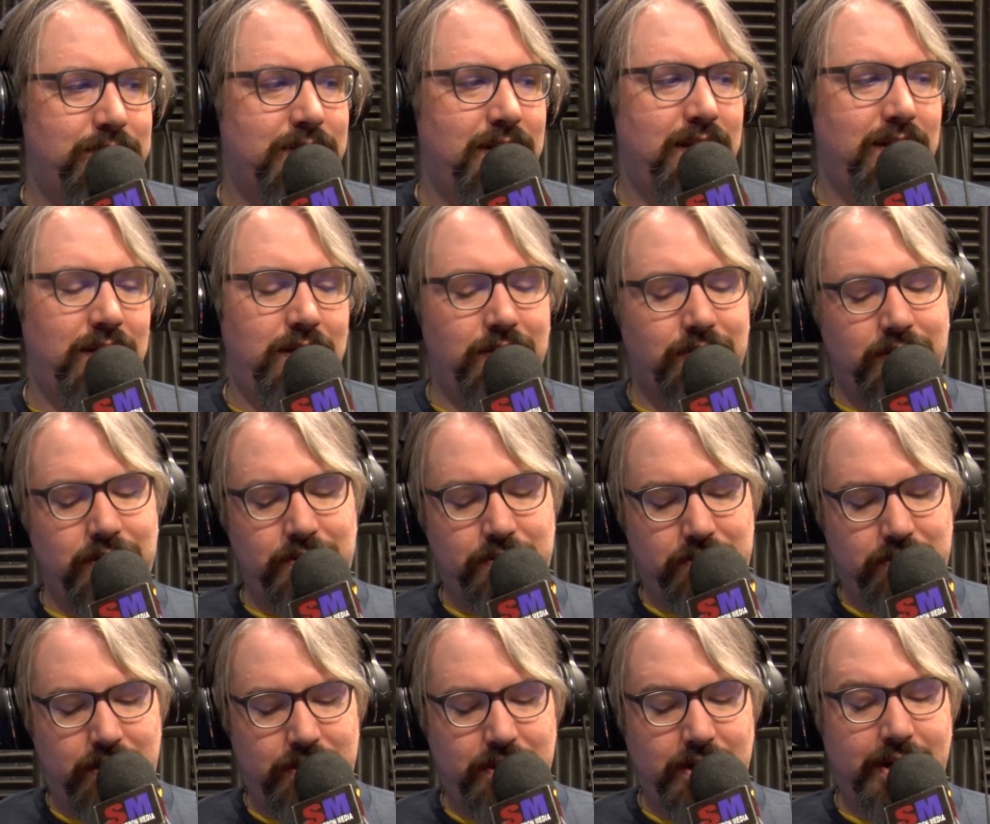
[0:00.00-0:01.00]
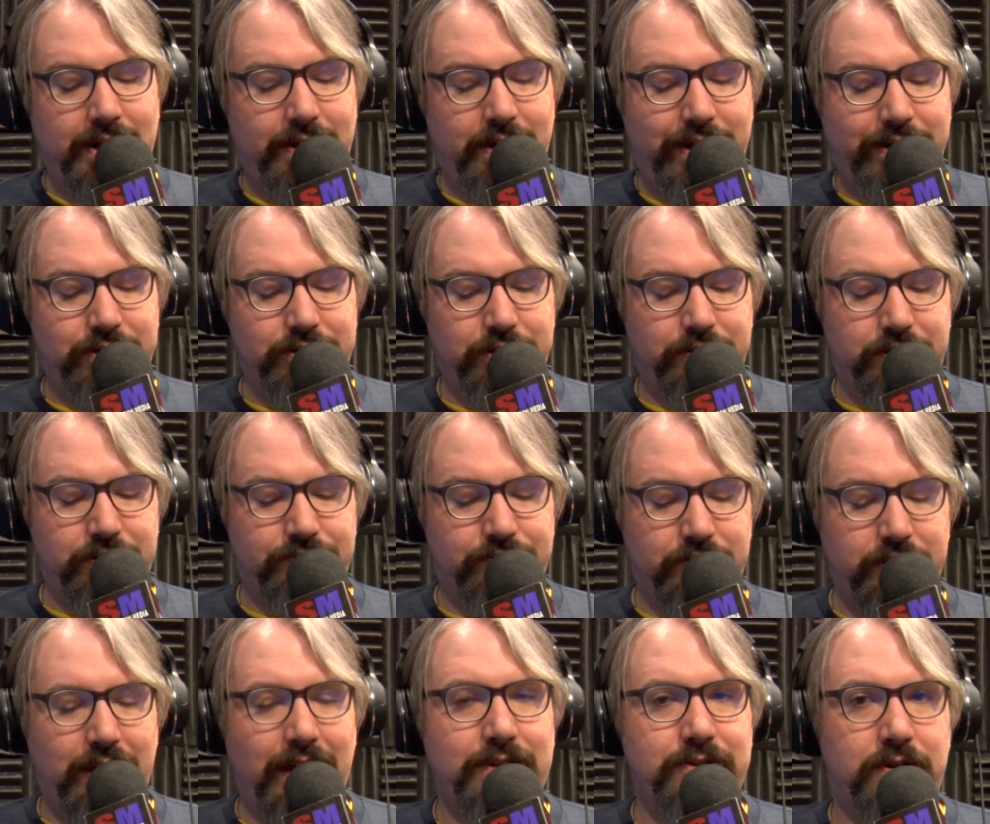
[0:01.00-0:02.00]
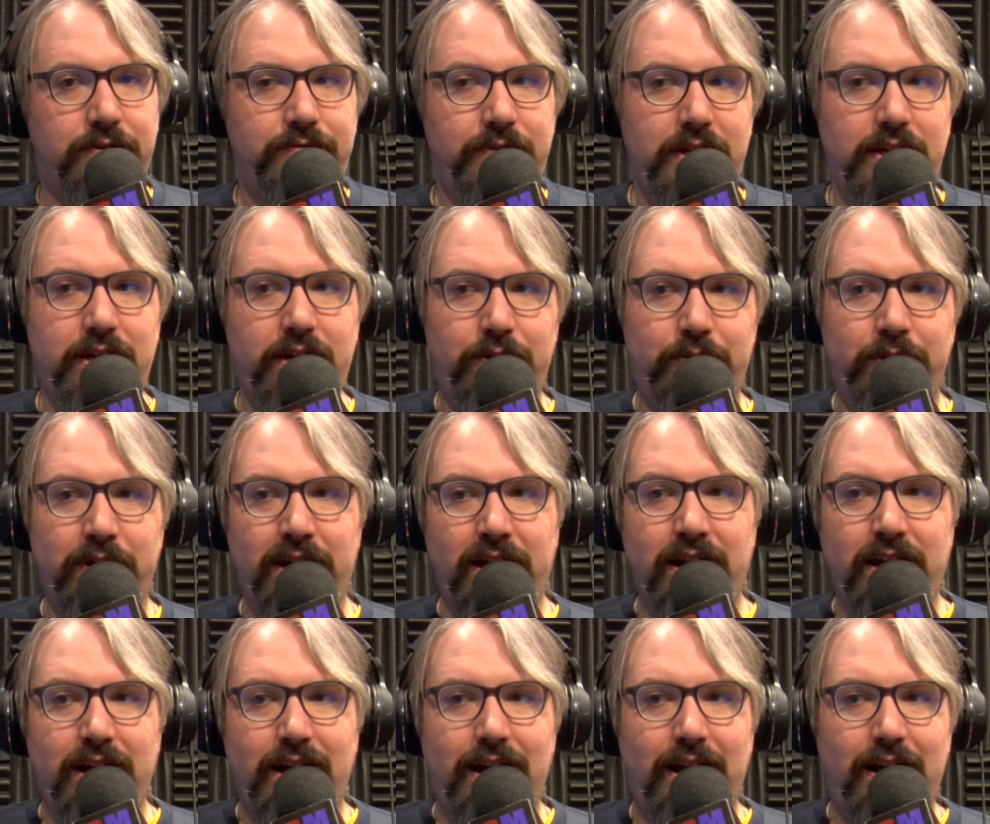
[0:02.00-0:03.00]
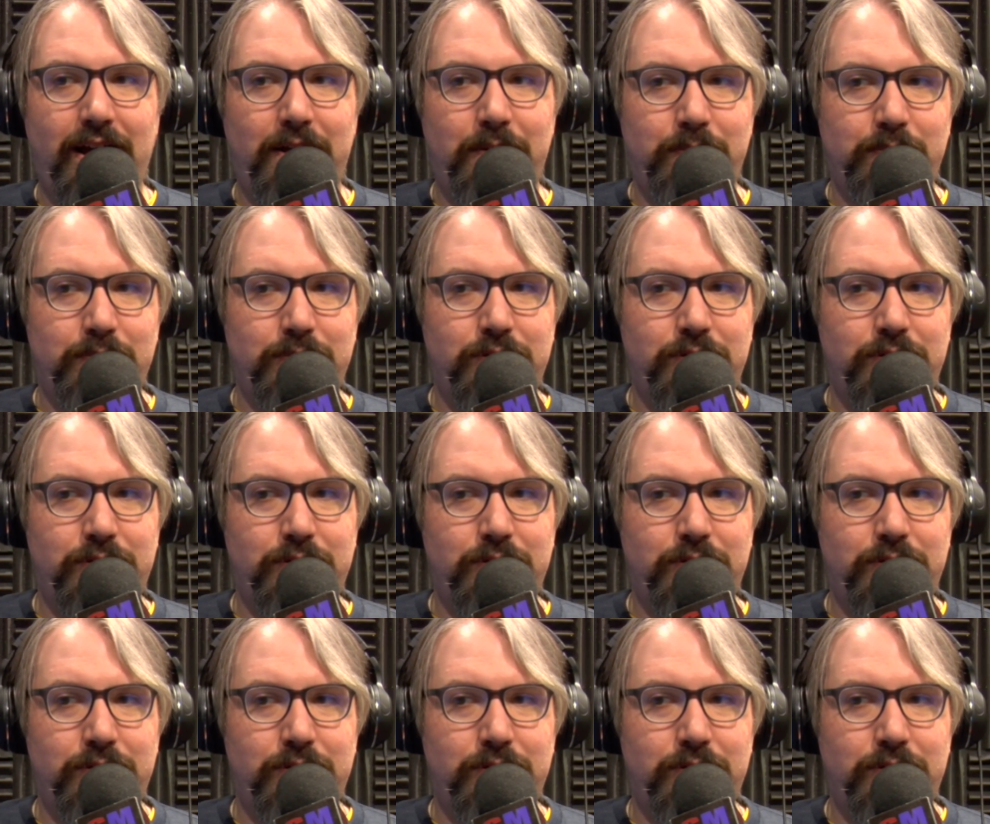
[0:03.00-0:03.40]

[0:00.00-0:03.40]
kind of curious, so I thought I'd show this for you guys on video. Um,